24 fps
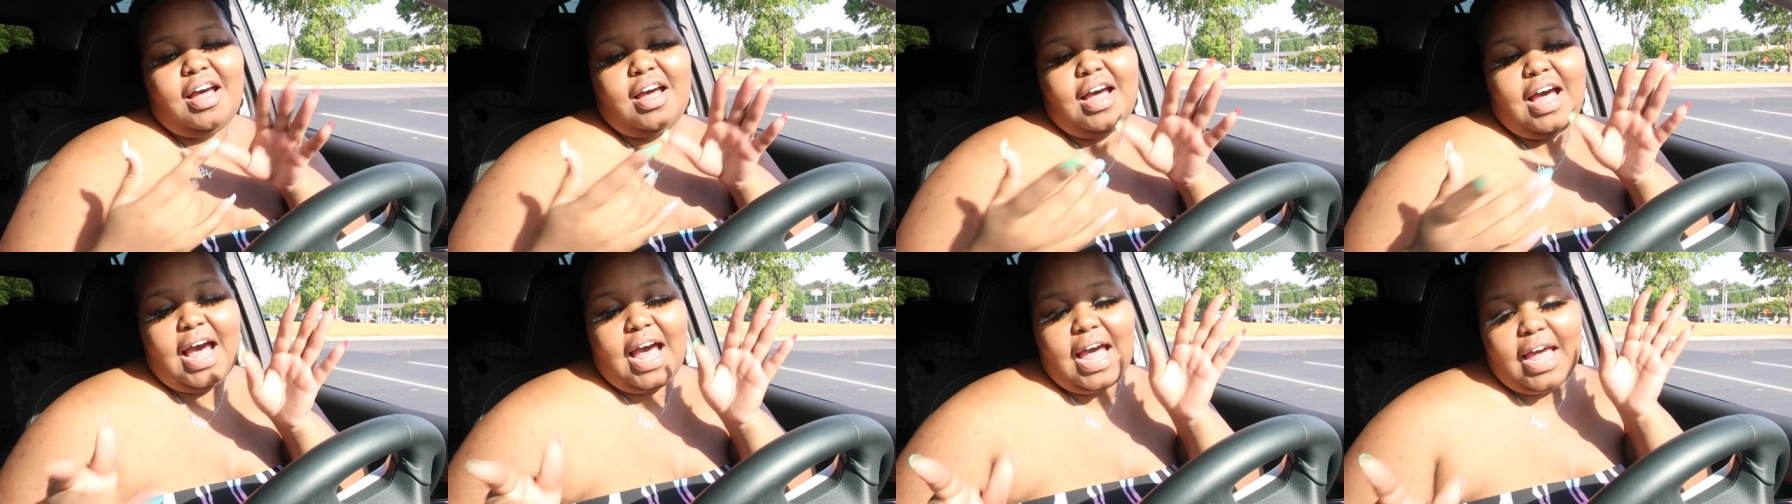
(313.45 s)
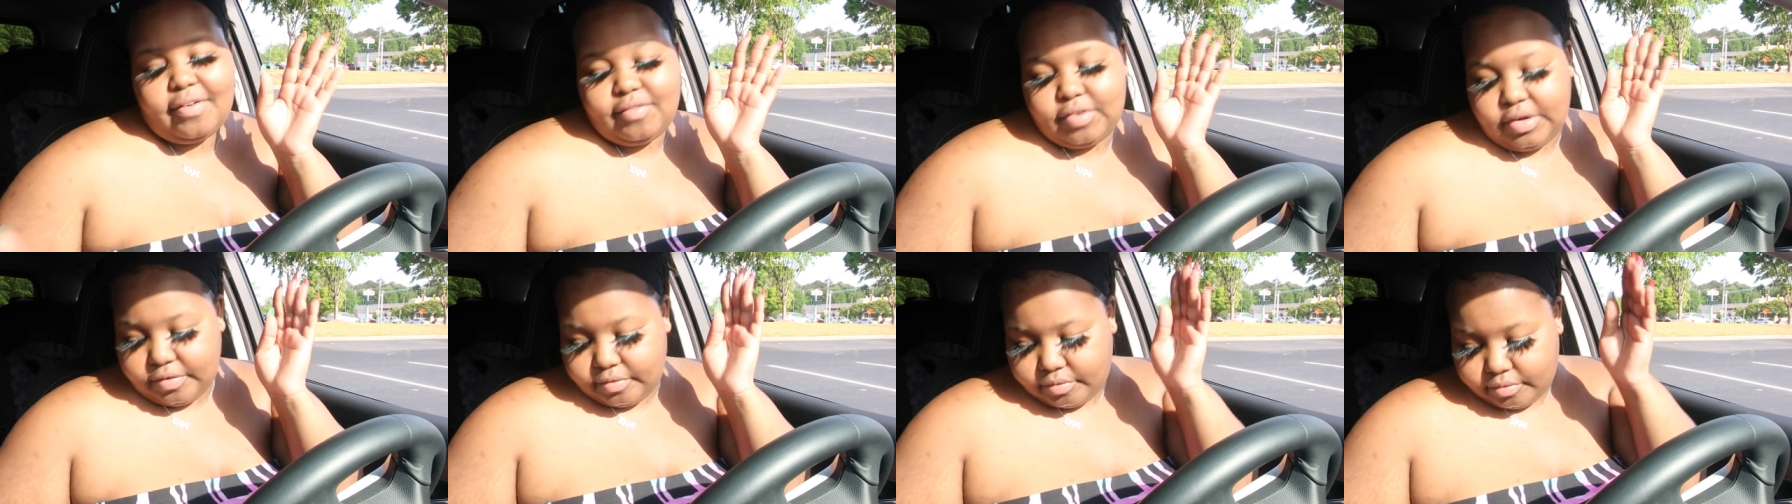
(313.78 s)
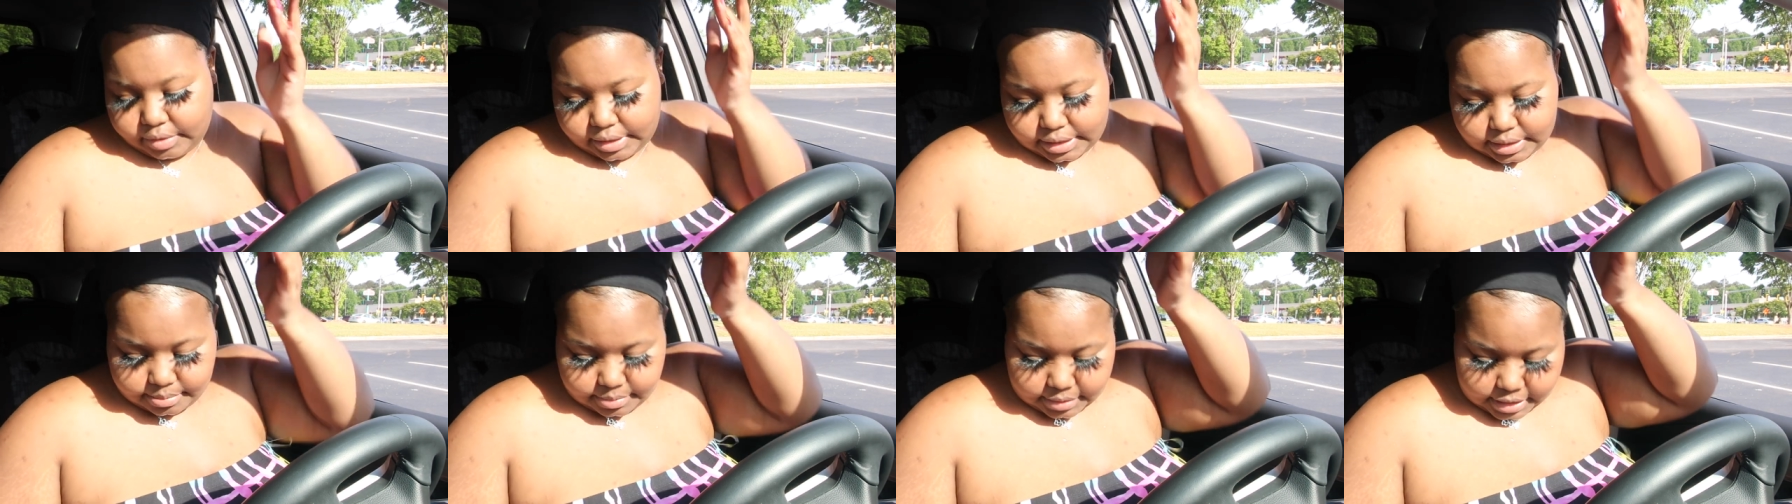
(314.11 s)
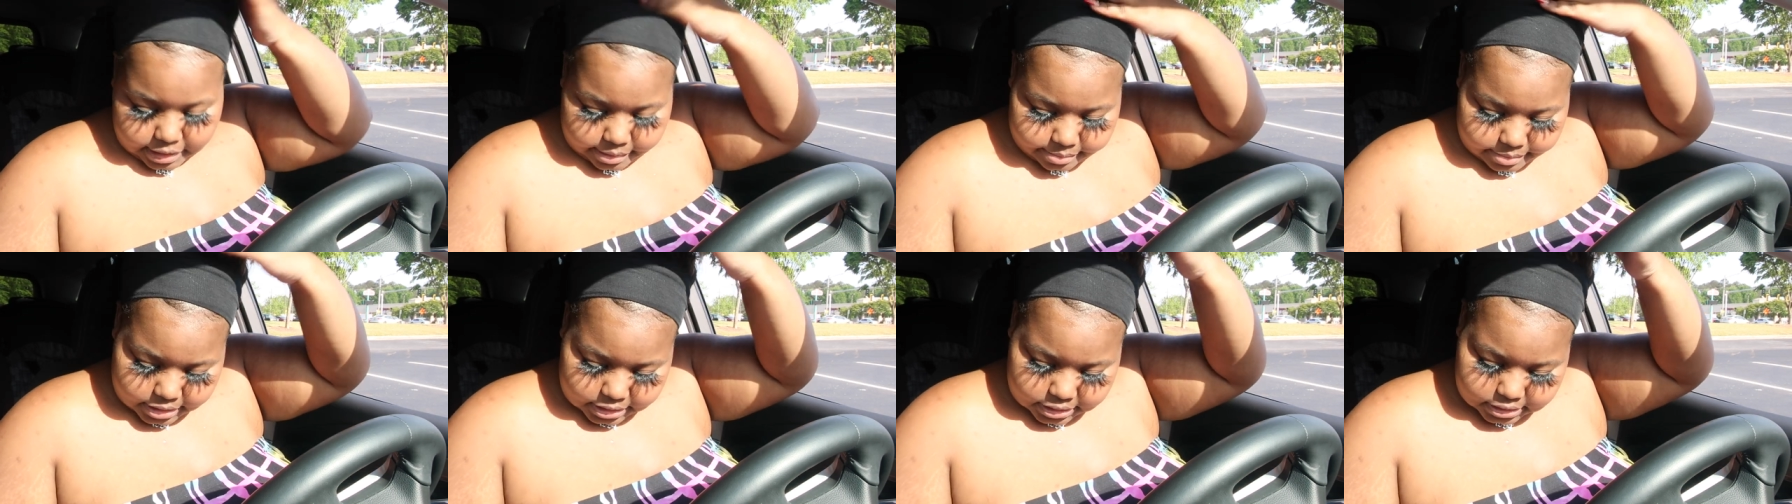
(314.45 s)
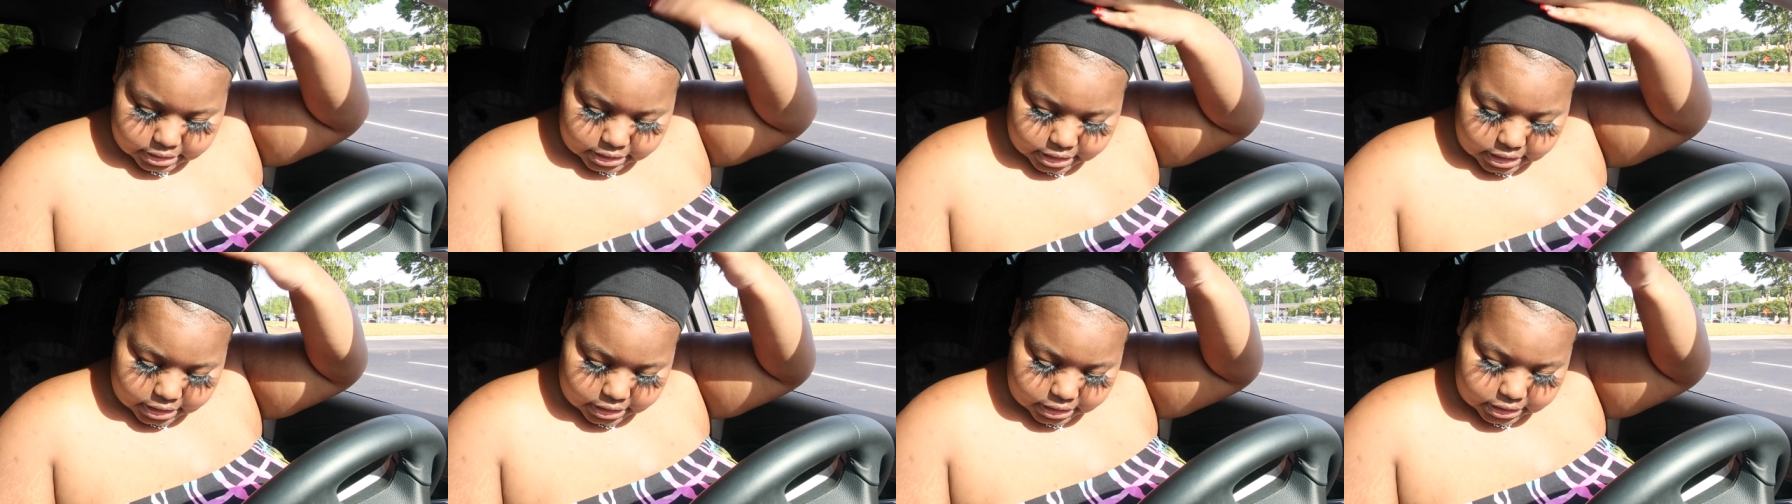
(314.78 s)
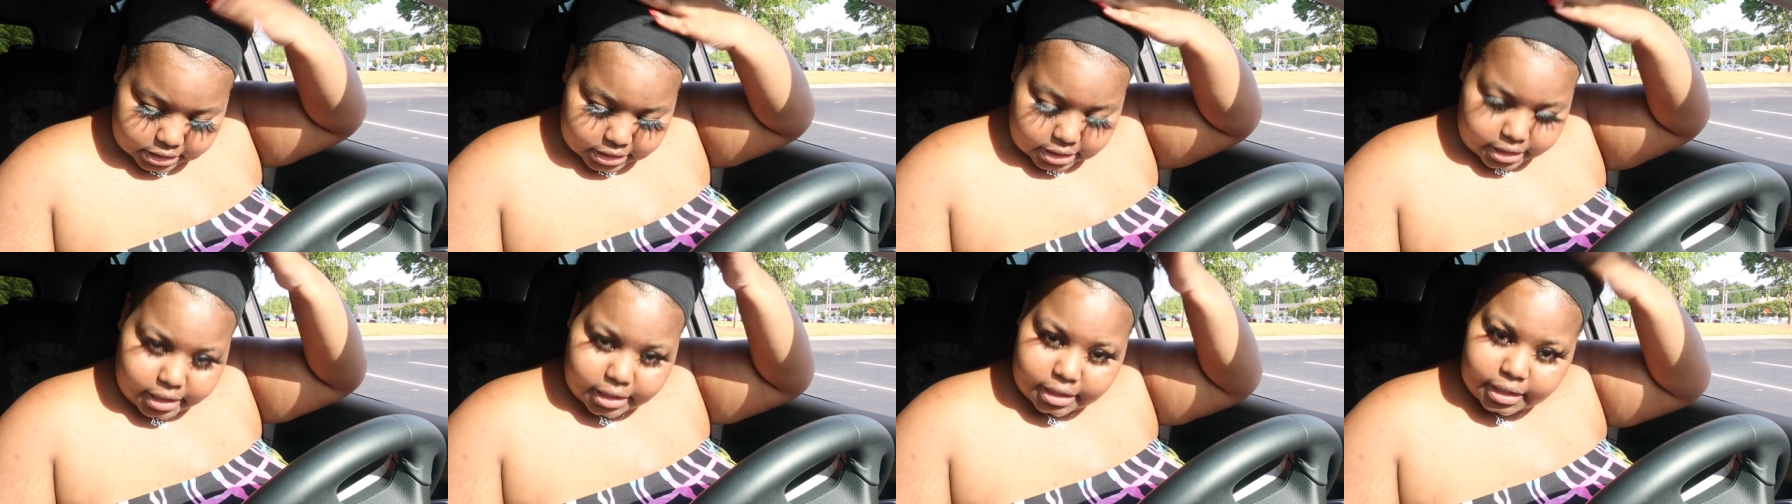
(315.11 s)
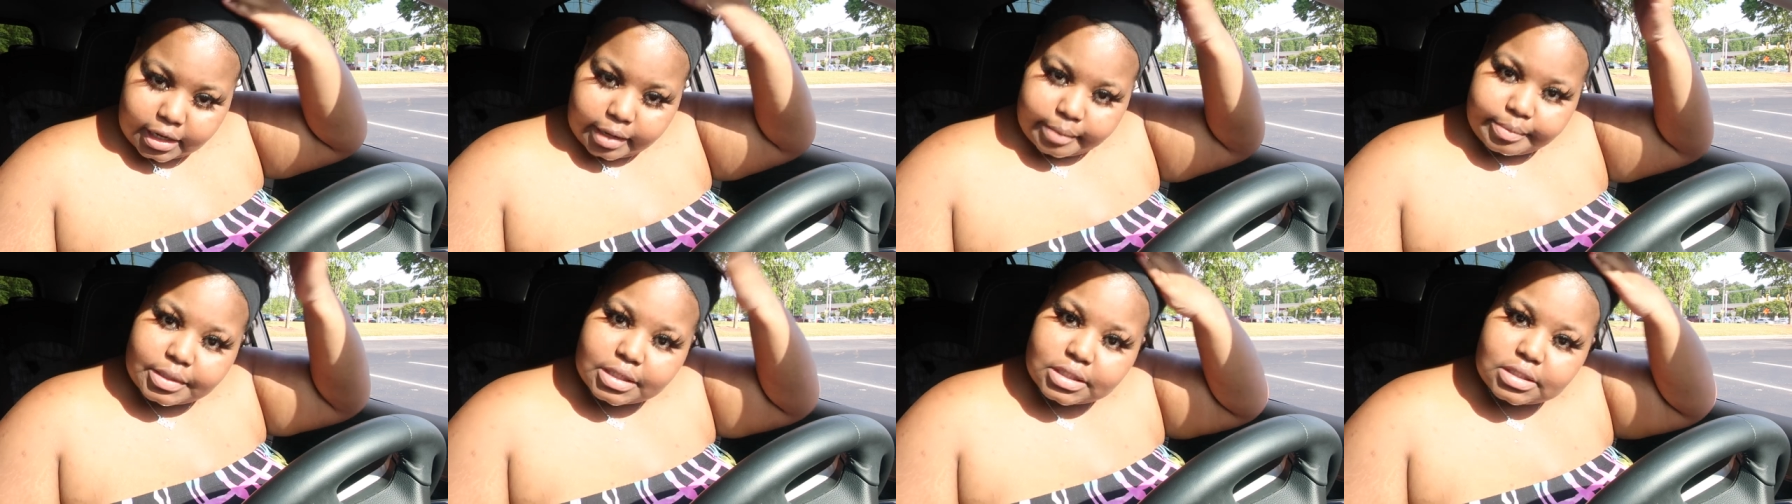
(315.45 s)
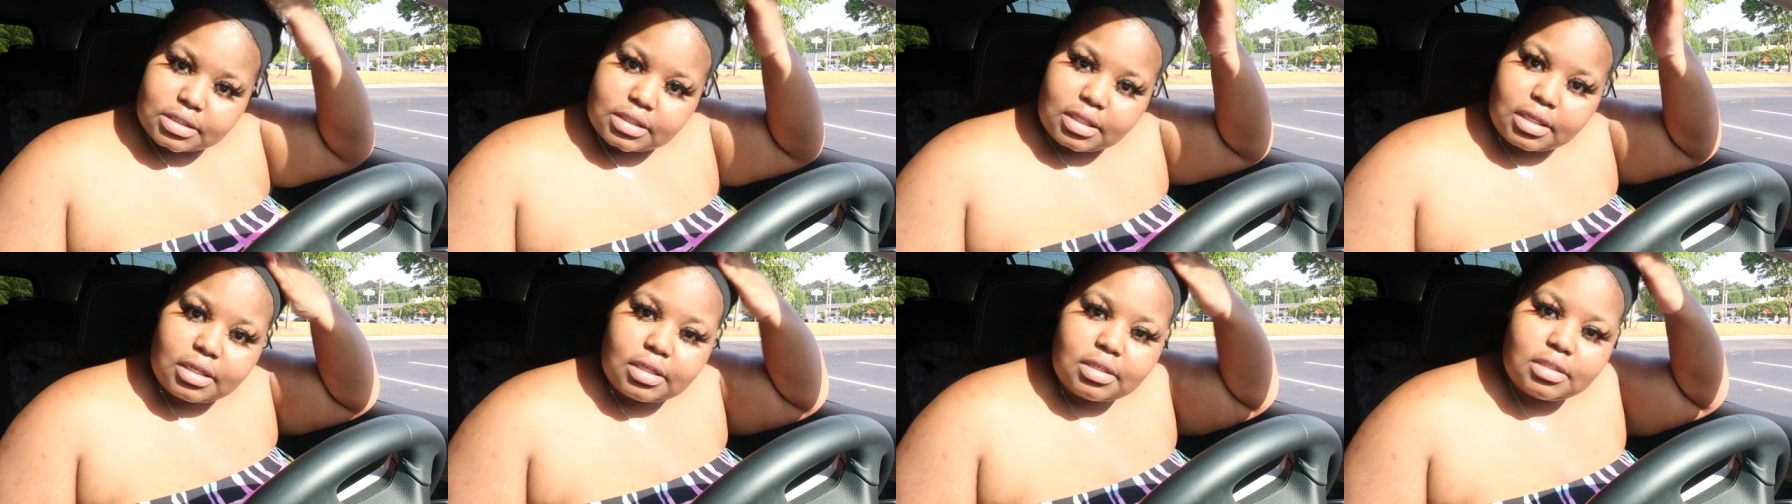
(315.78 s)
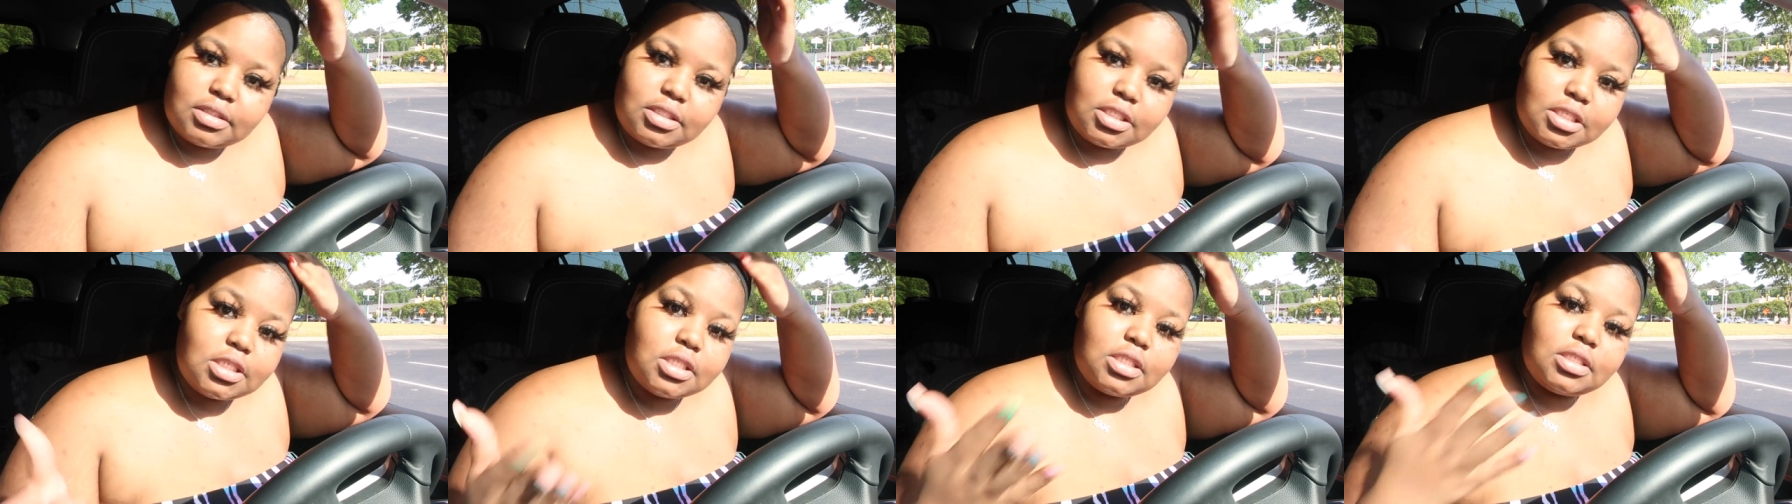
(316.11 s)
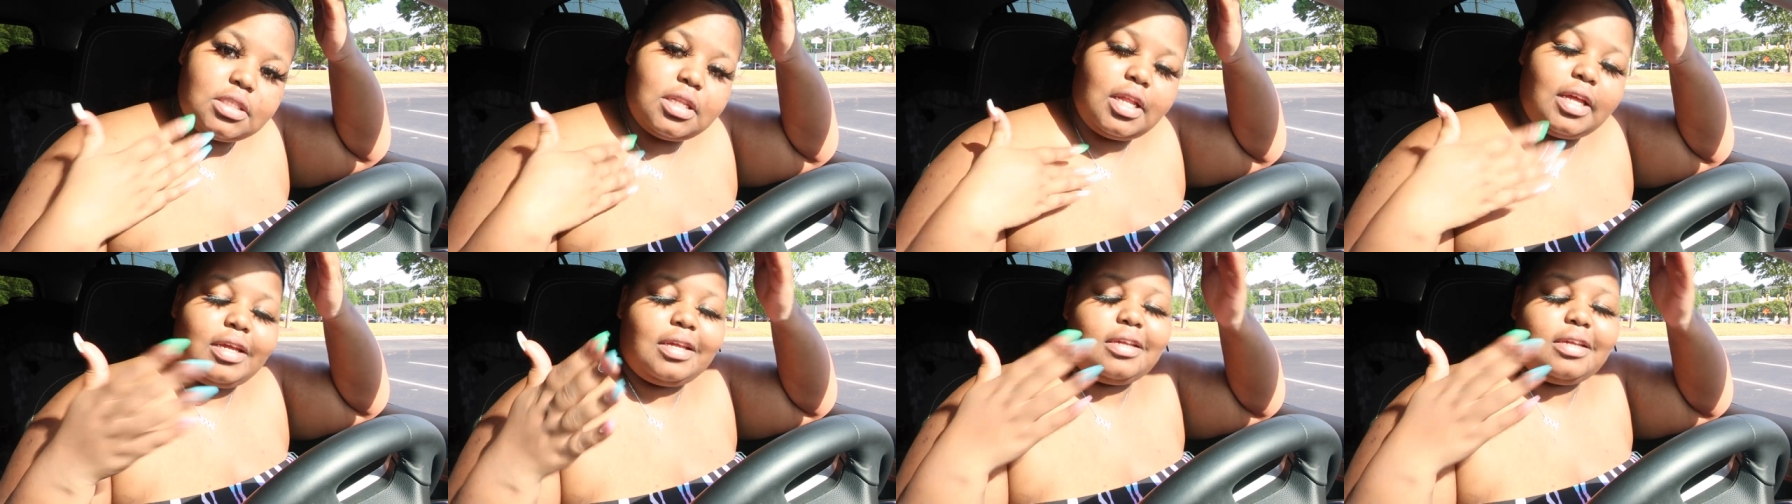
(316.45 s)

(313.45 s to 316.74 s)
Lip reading: I haven't even read them comments, and it's a lot of comments that just